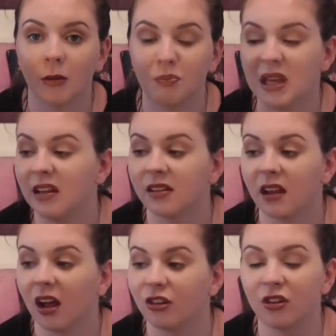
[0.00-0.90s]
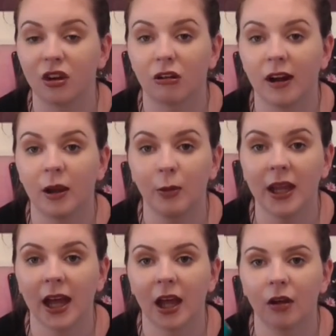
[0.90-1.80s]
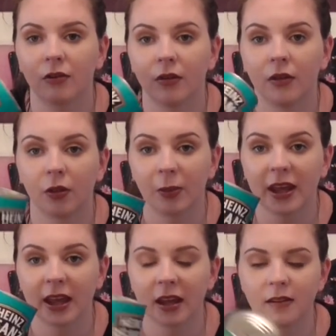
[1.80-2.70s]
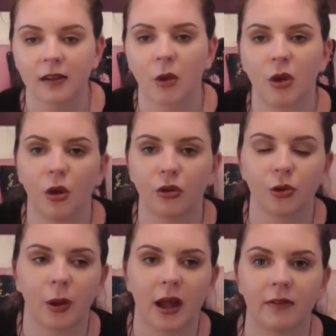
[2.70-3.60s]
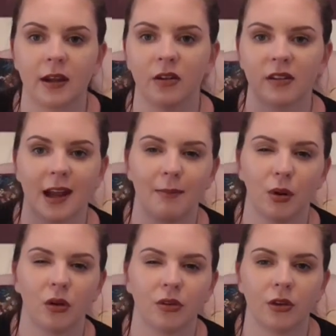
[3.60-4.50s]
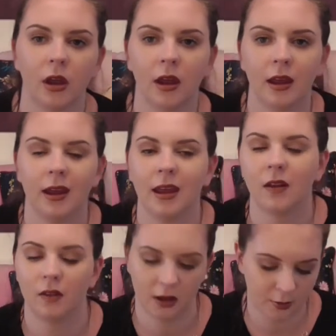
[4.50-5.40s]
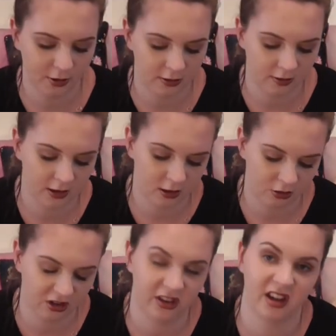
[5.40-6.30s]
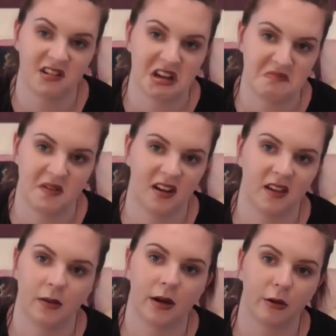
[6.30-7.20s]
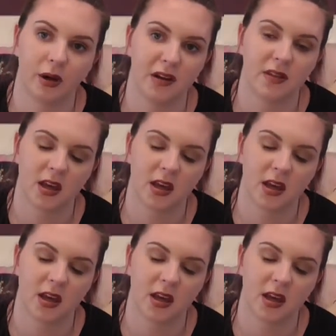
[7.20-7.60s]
Beans are just great. We have the big cans and we also have the little snack pots in the cupboard that just like take a minute in the microwave.